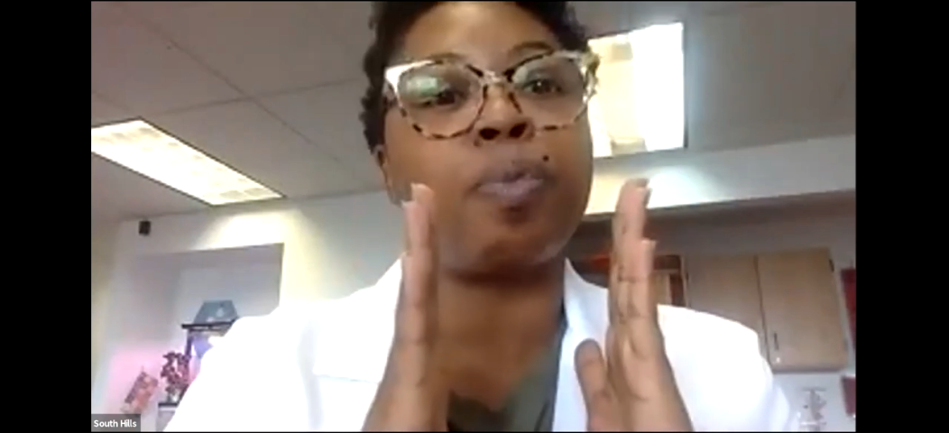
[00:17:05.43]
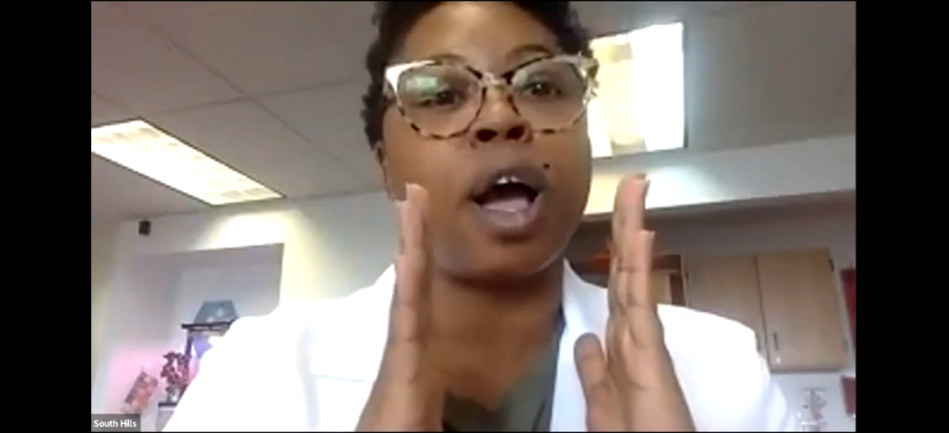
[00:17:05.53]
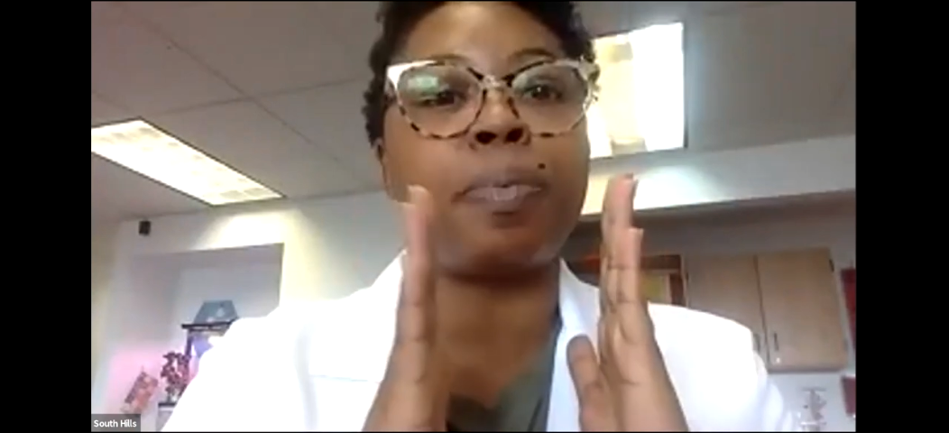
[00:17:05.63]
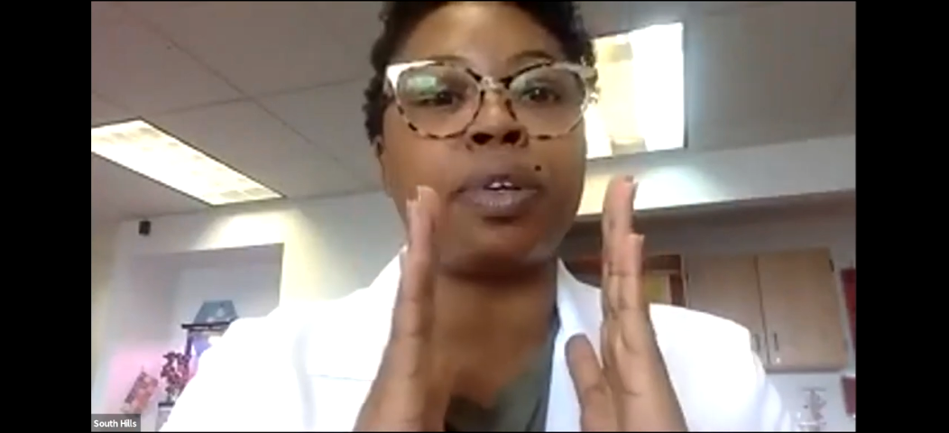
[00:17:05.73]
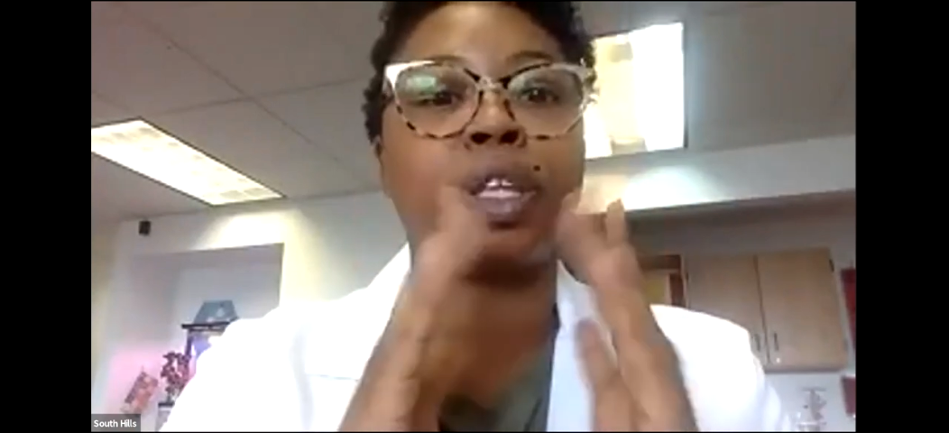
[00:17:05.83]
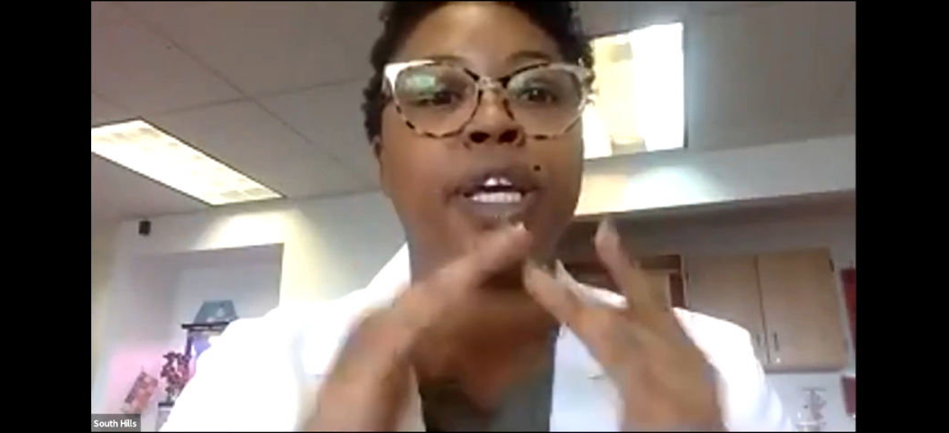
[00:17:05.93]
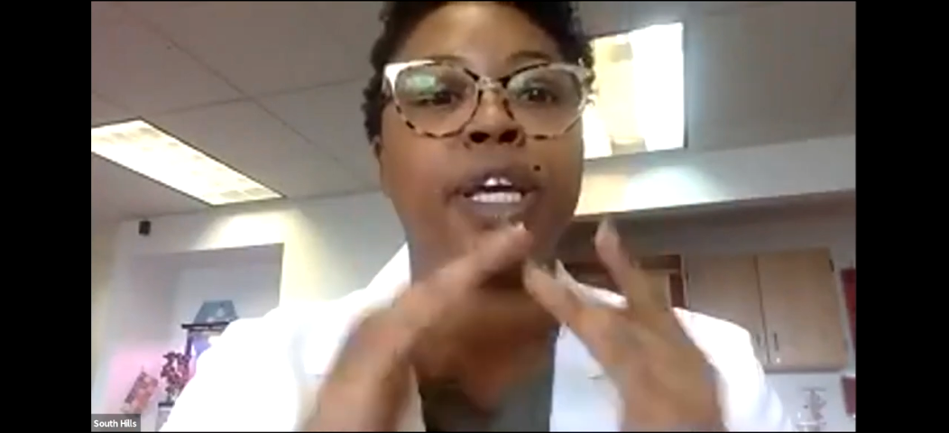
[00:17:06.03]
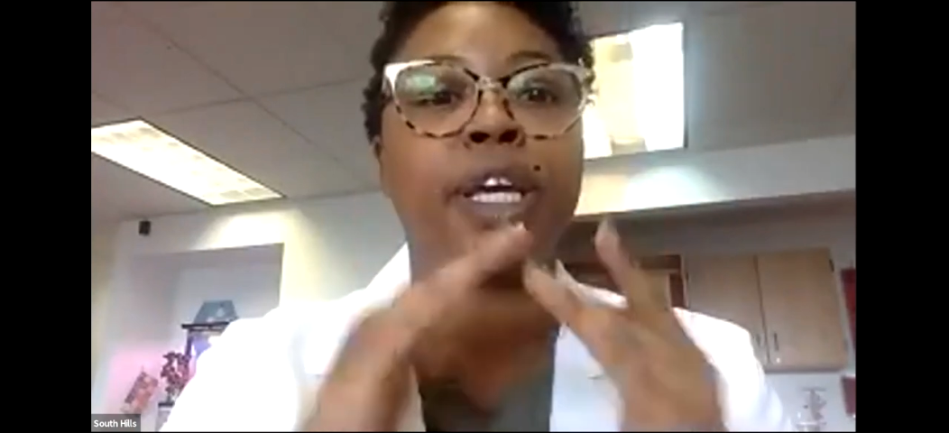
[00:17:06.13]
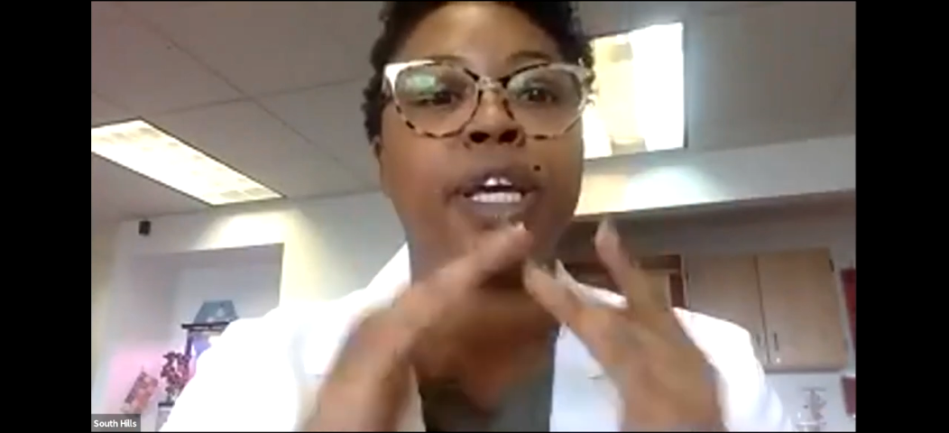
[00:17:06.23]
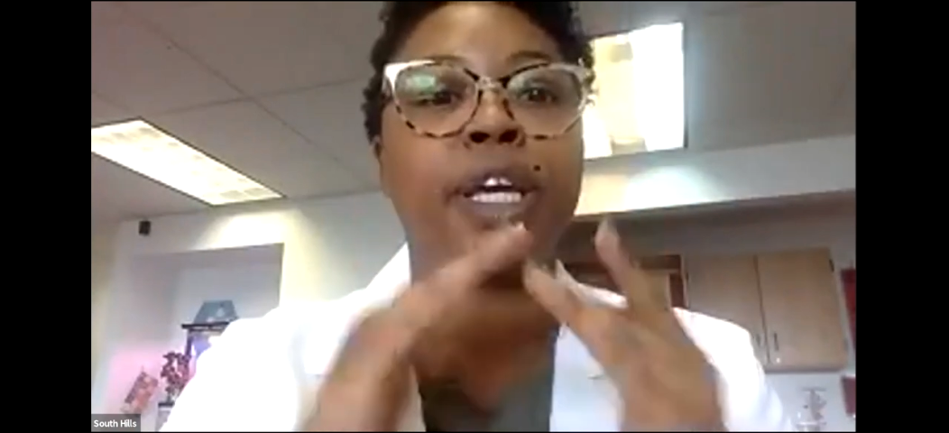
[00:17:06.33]

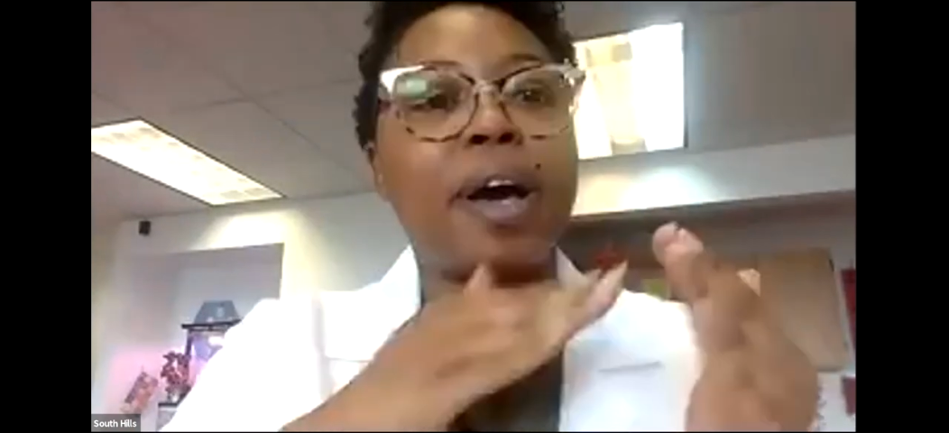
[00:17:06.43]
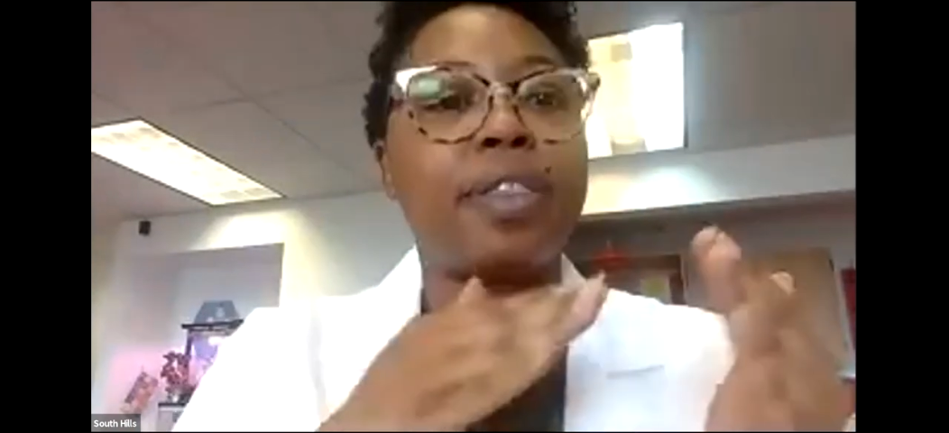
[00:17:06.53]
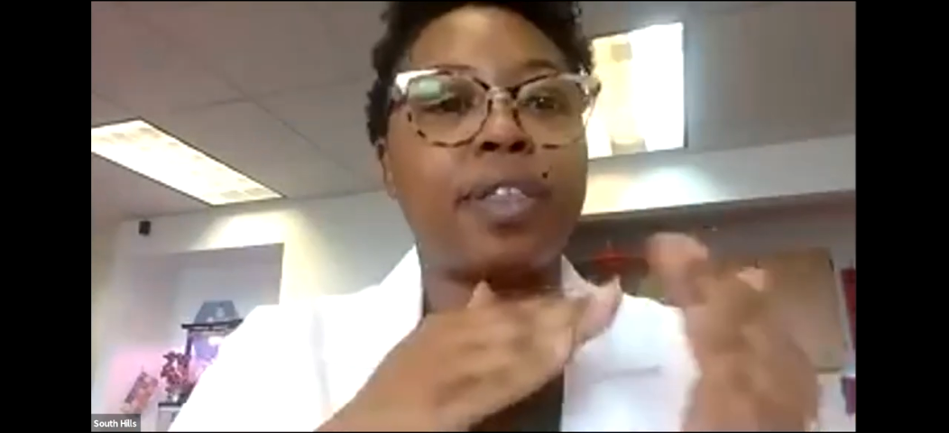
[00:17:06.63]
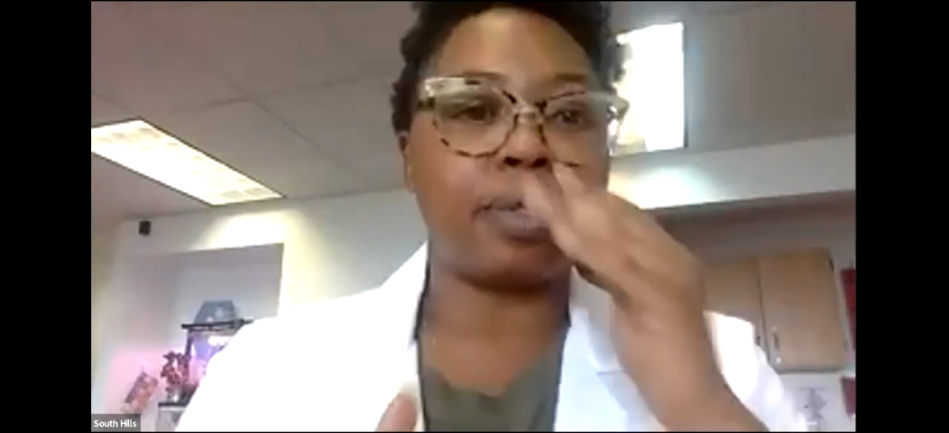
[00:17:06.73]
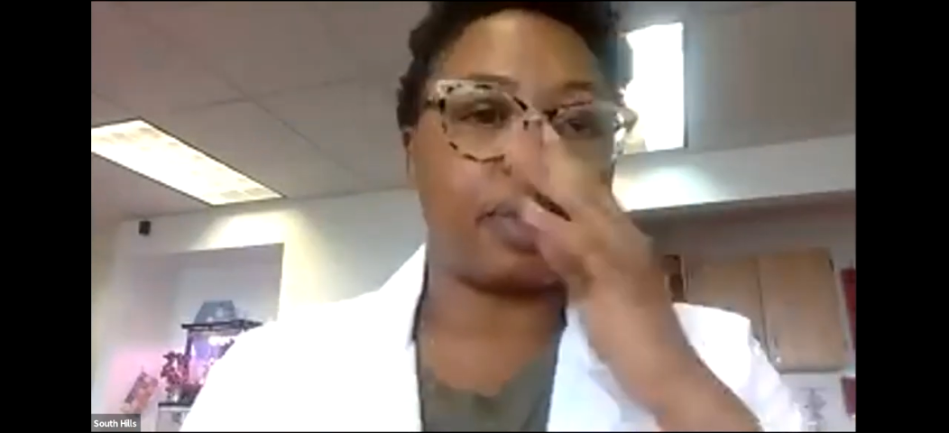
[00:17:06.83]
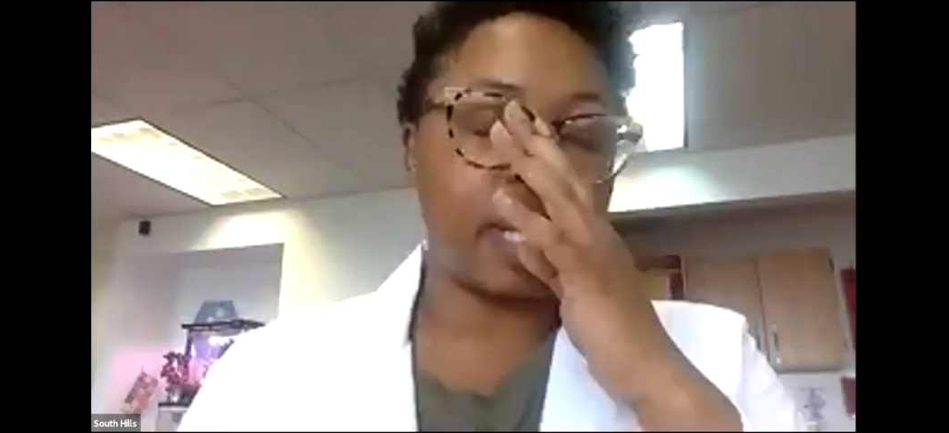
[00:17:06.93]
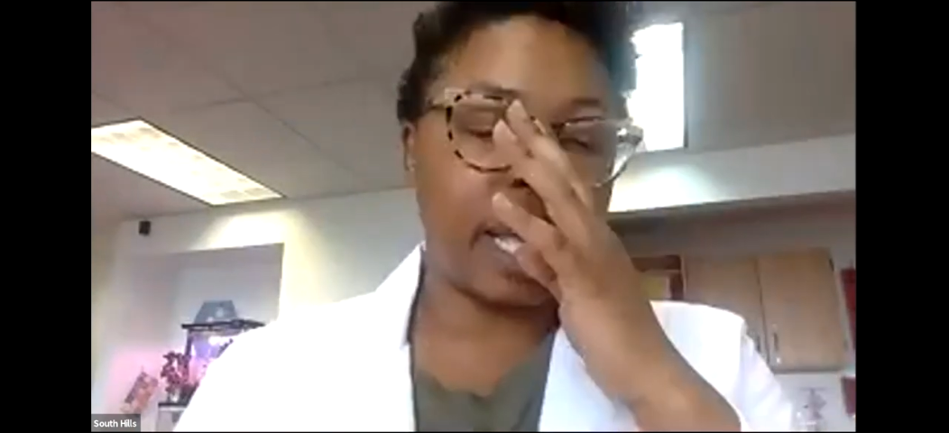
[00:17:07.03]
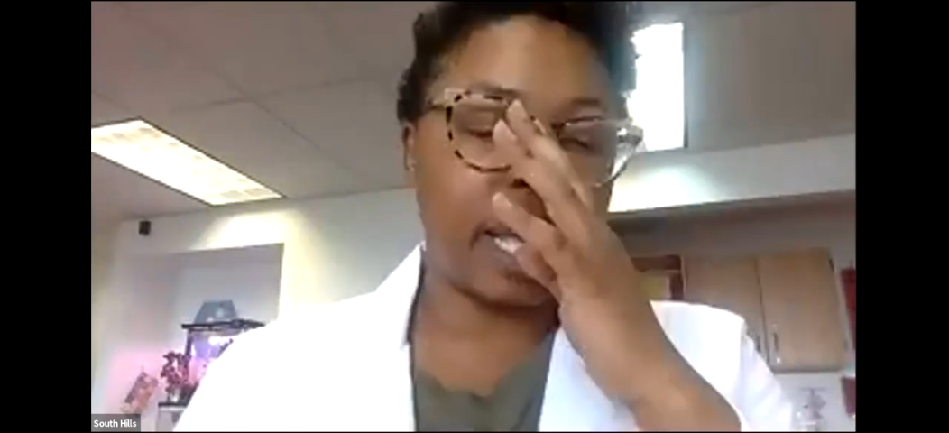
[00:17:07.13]
properly by those